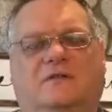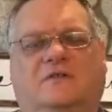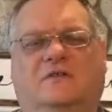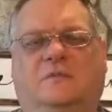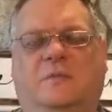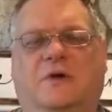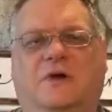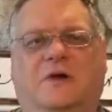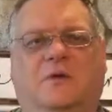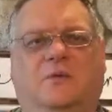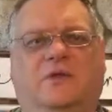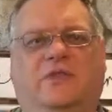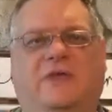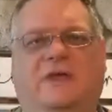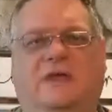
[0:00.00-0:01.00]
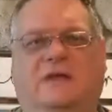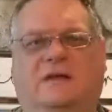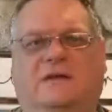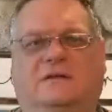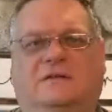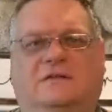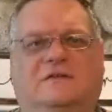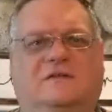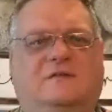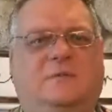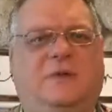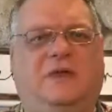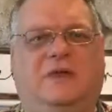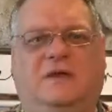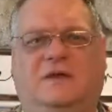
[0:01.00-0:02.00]
the spirit within to
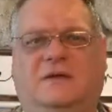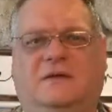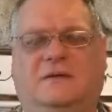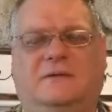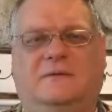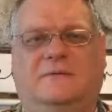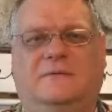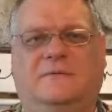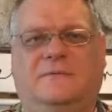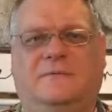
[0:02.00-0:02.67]
speak,